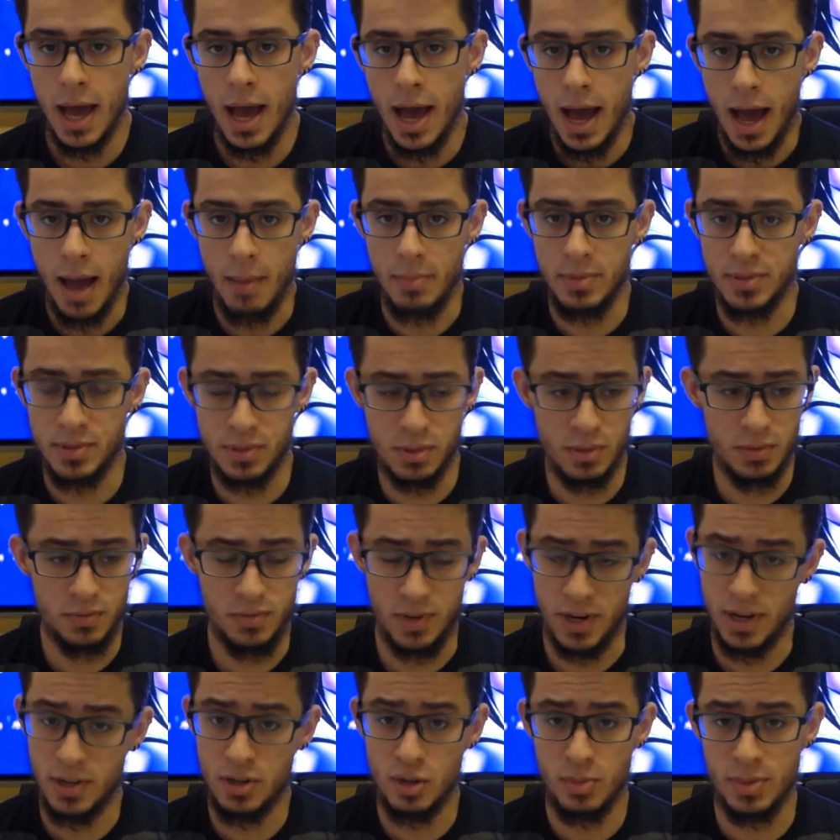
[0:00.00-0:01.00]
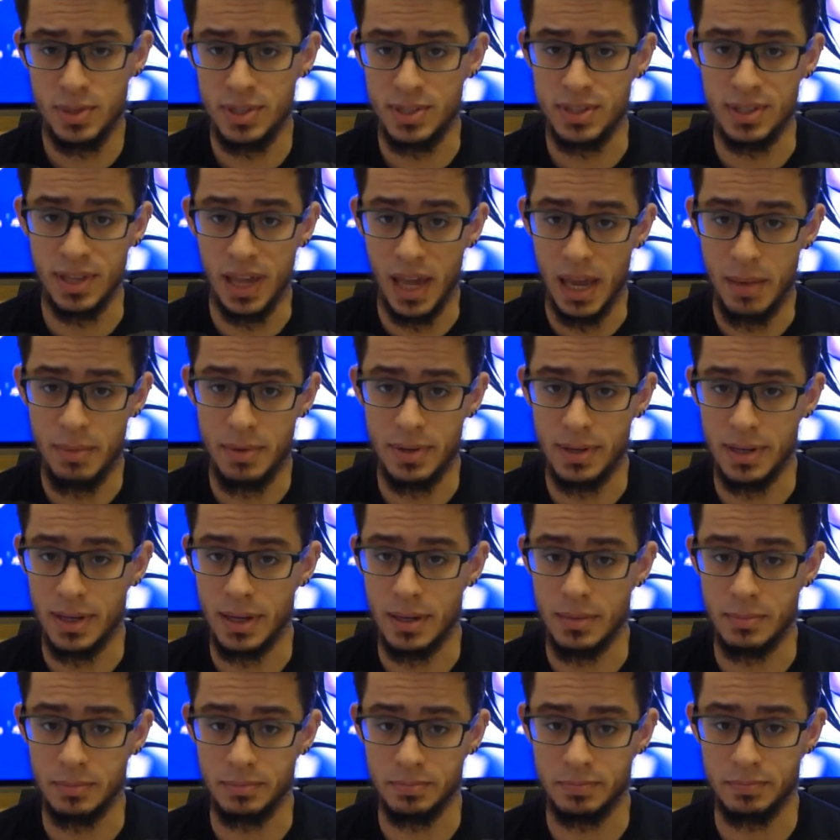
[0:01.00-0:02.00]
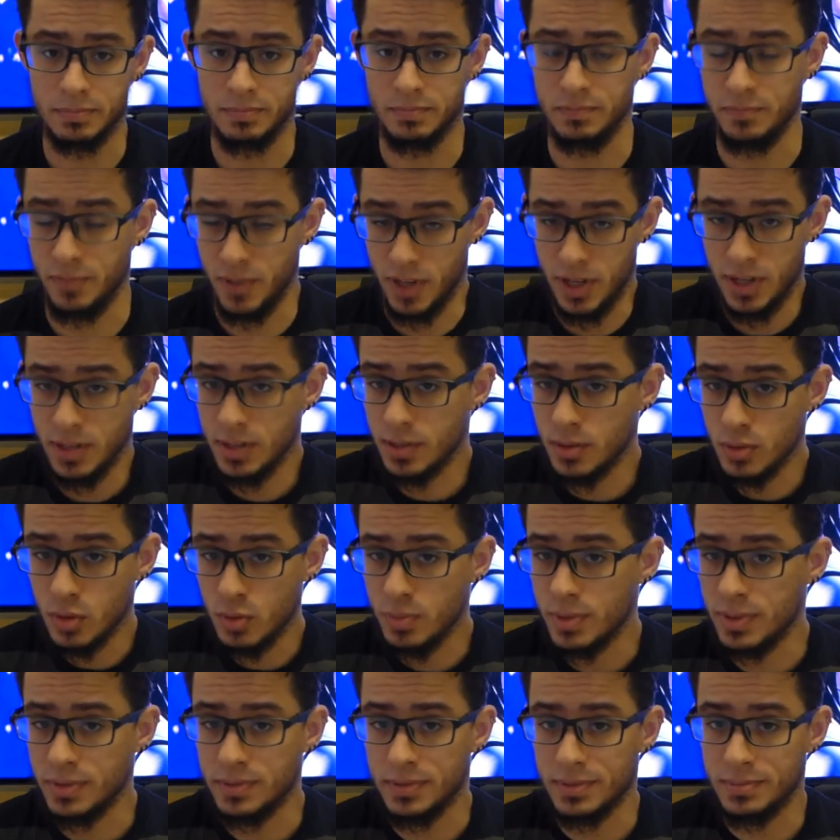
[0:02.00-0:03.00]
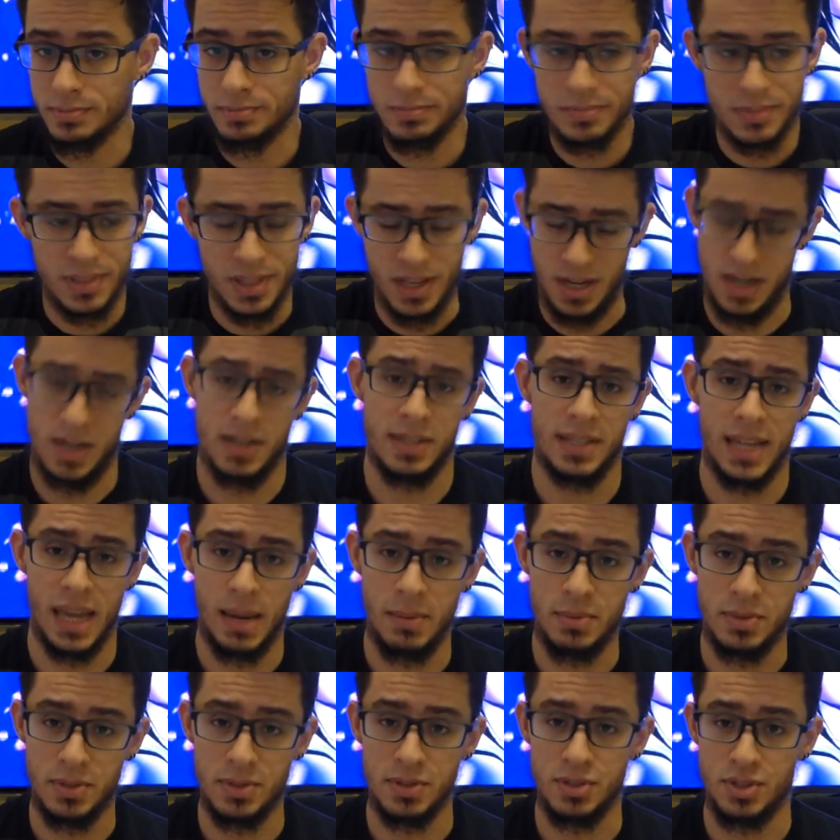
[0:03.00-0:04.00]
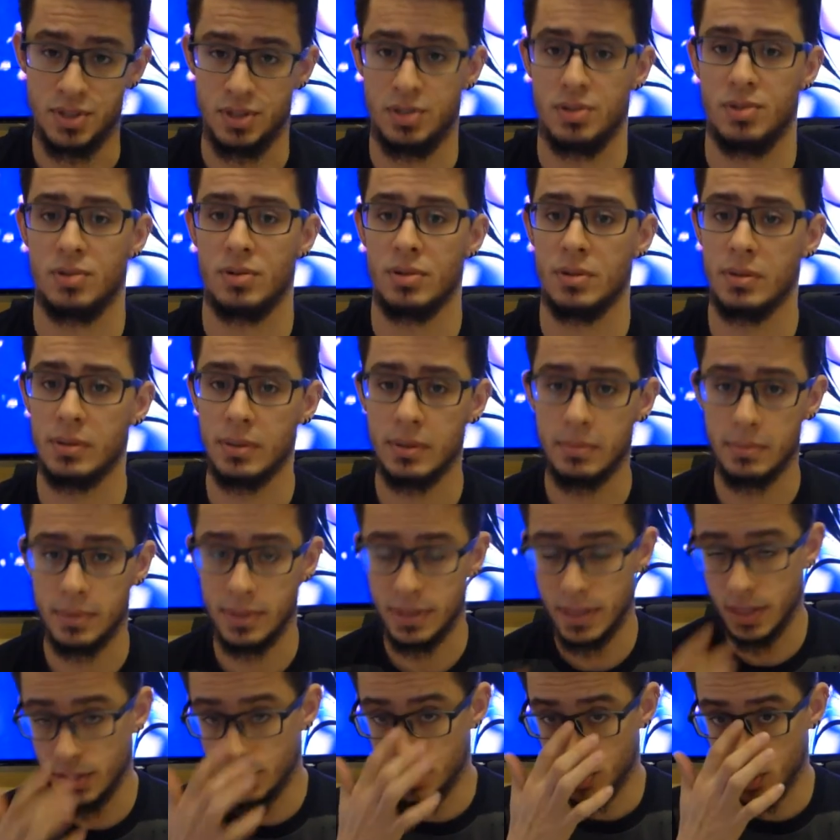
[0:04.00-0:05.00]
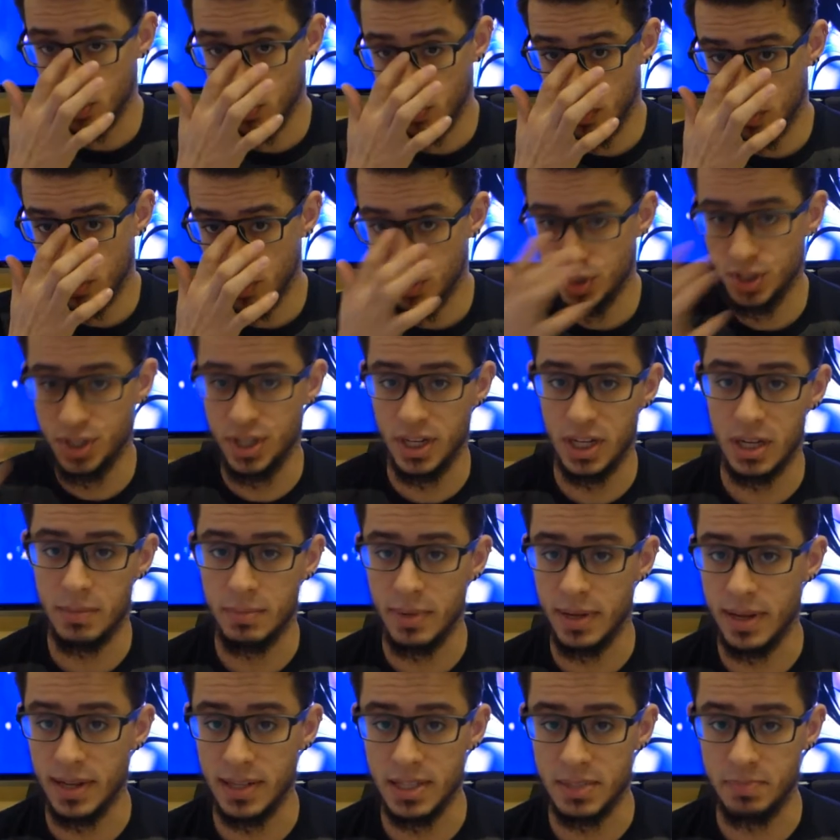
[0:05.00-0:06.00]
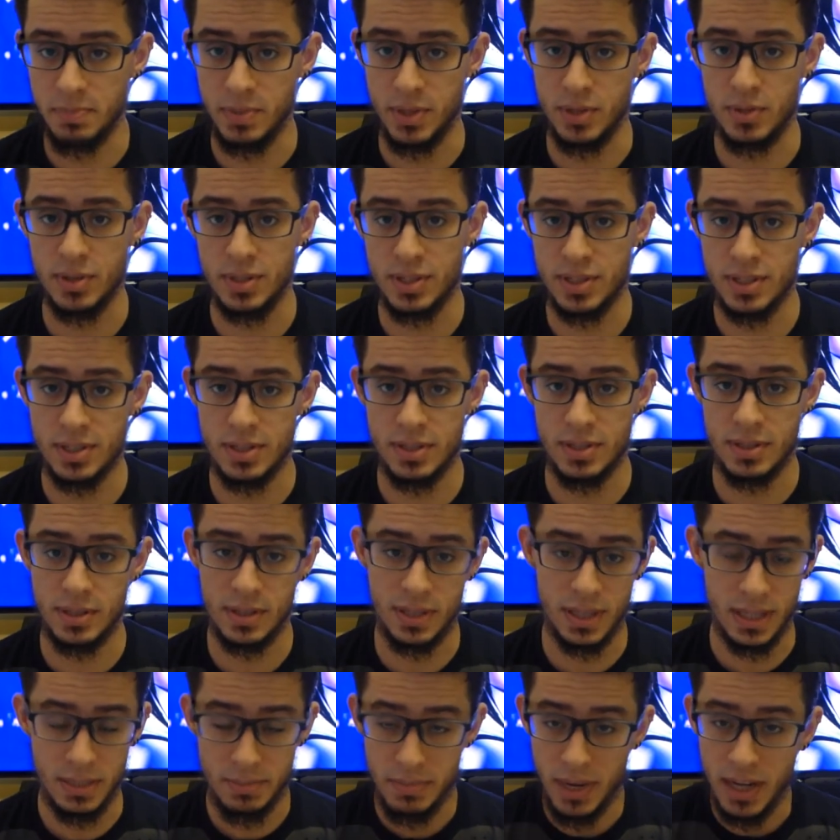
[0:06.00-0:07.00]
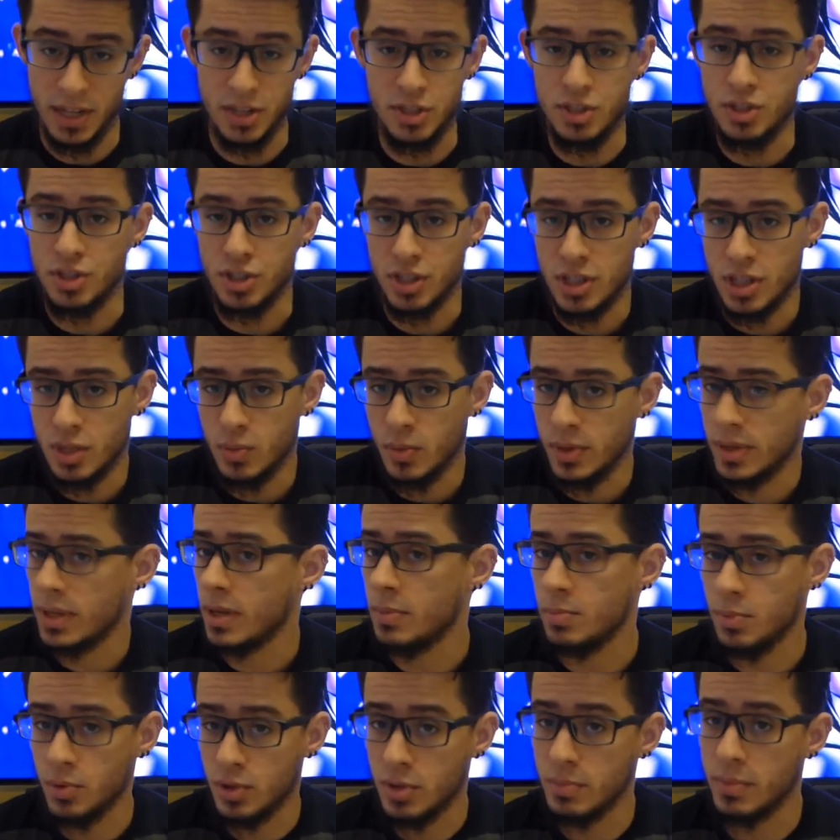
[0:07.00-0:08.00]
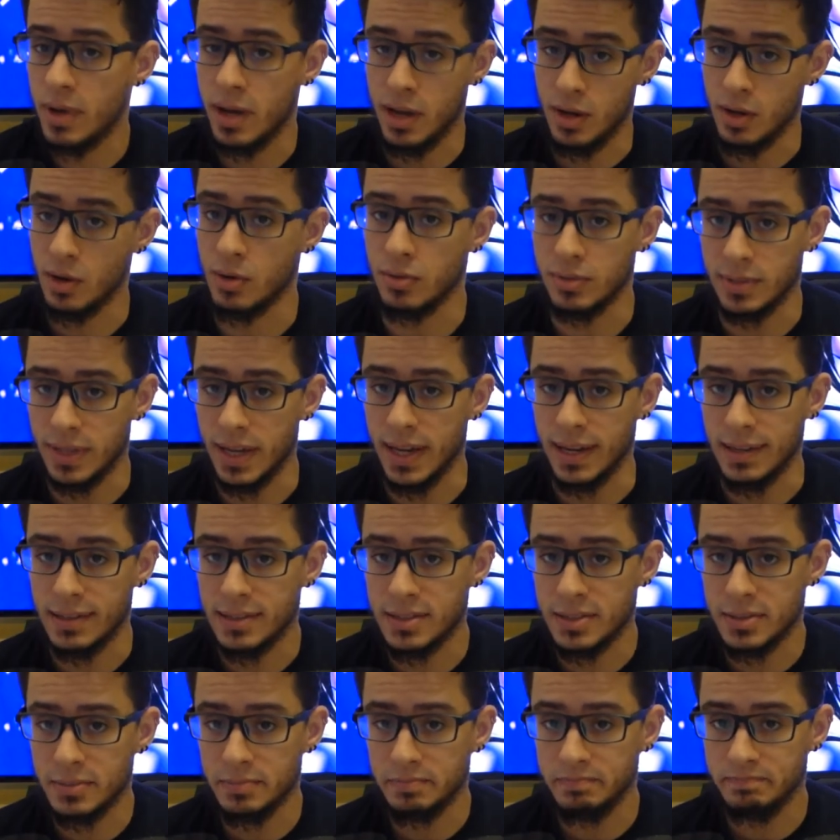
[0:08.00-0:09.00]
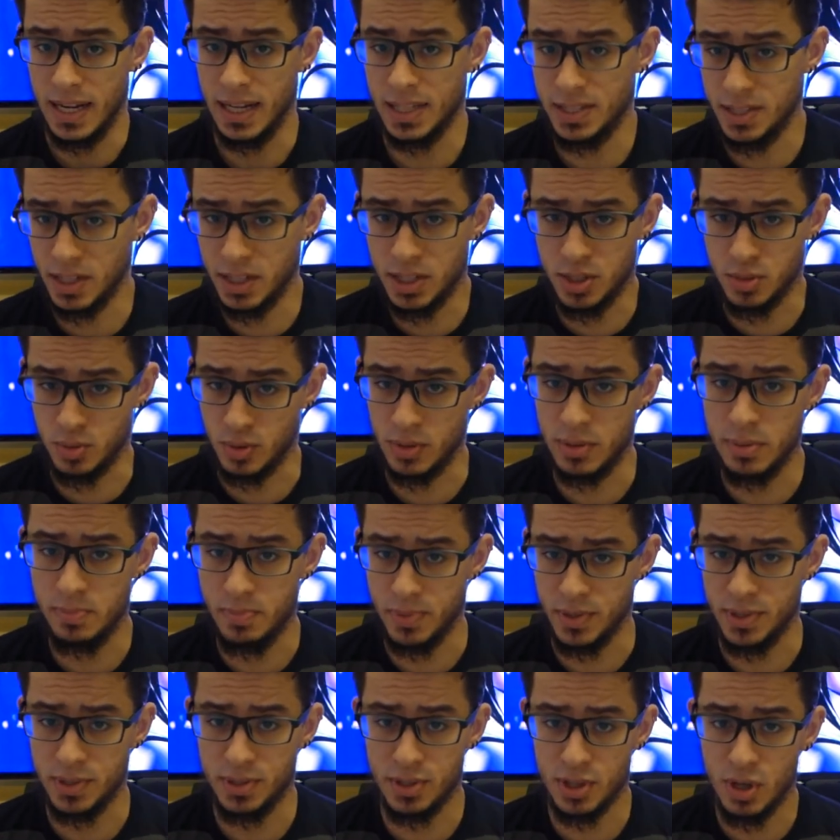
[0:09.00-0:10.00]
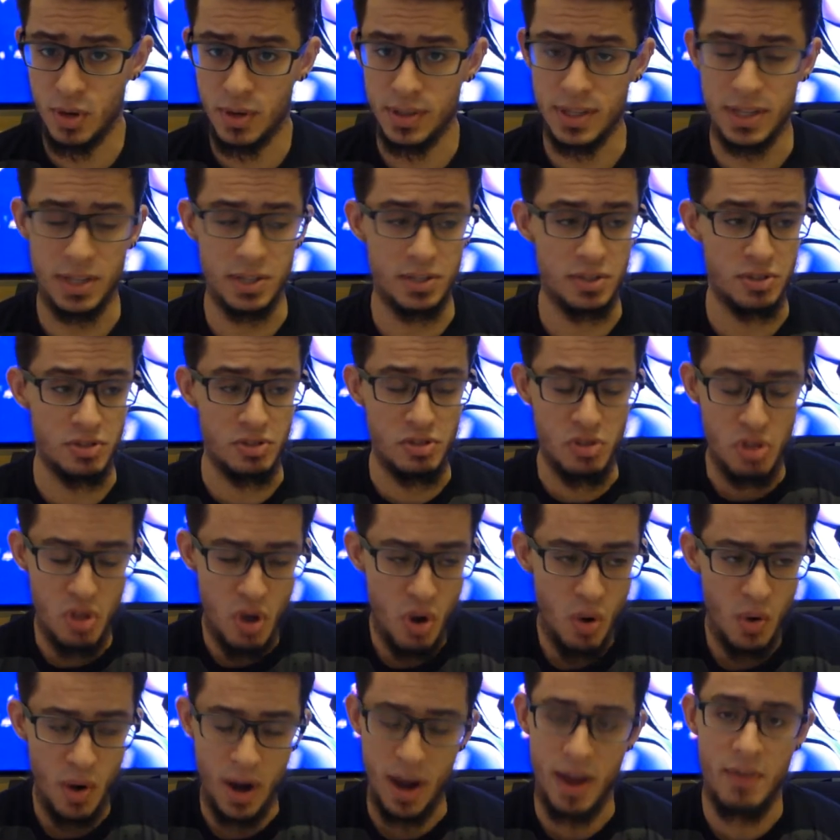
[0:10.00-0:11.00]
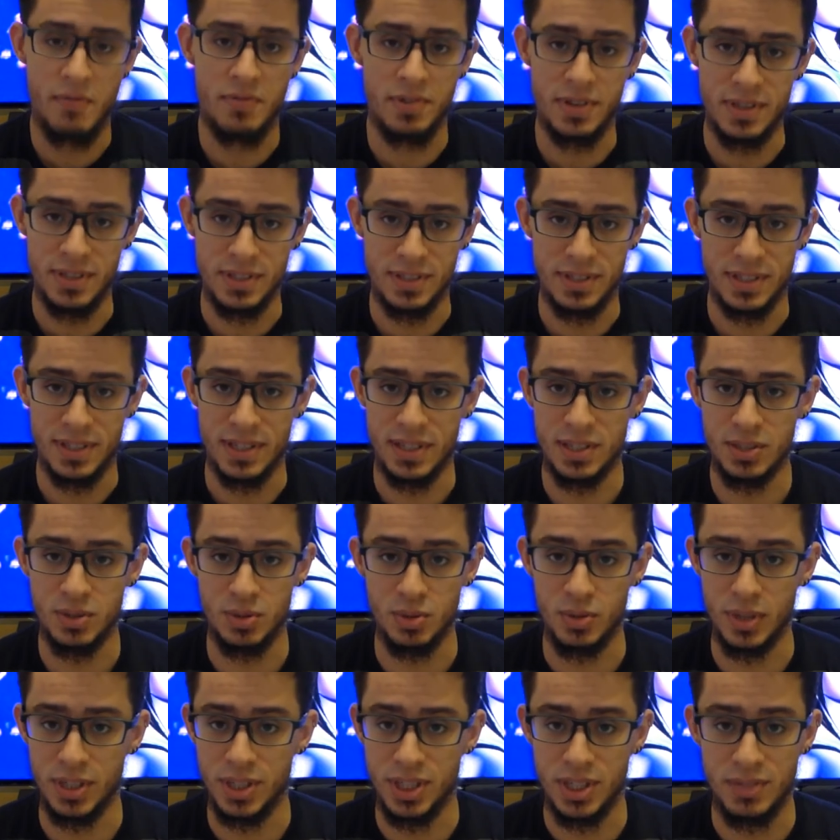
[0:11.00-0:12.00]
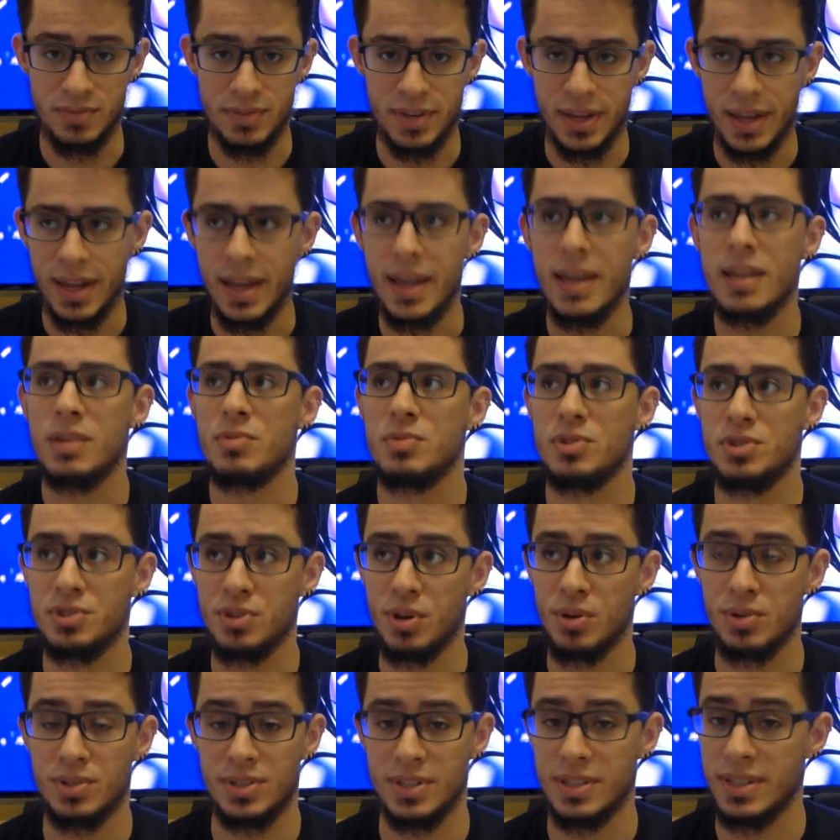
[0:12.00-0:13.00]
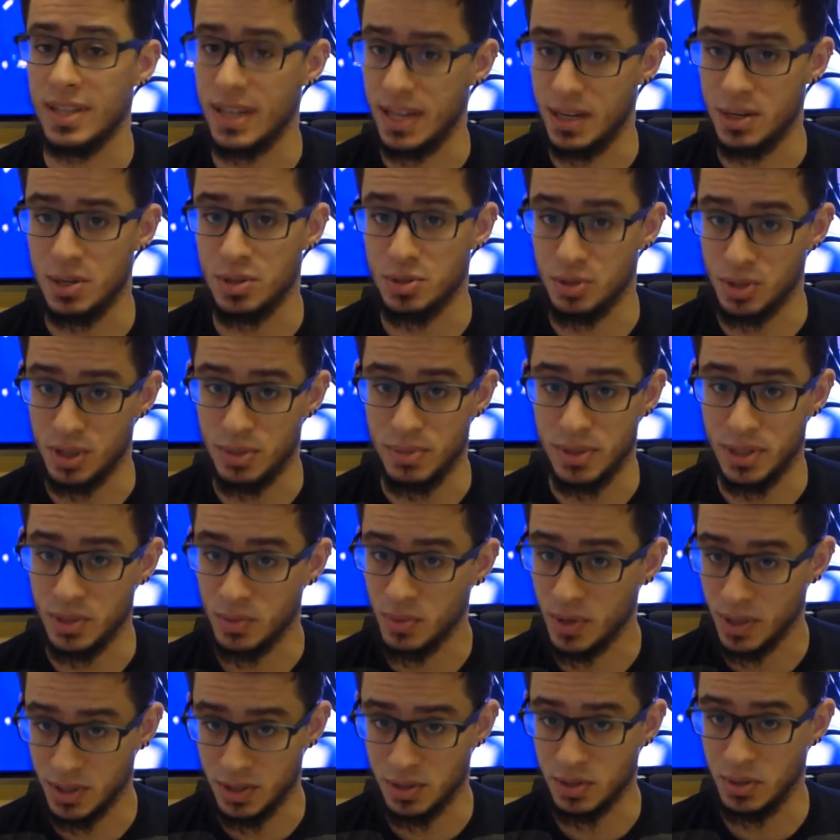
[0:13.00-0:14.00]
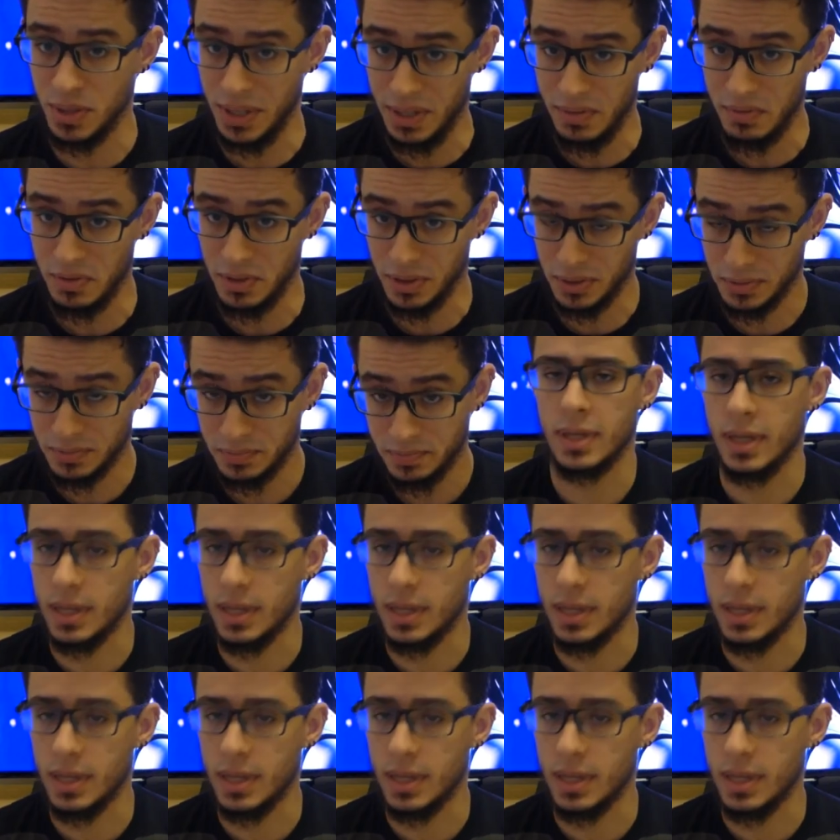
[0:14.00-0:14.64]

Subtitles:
I'm still very new at this game and I'm very new at card games in general, but I just want to share my experience and my journey when I'm building my own decks. It's extremely personal and there's no evidence that it could achieve any results in any tournament whatsoever.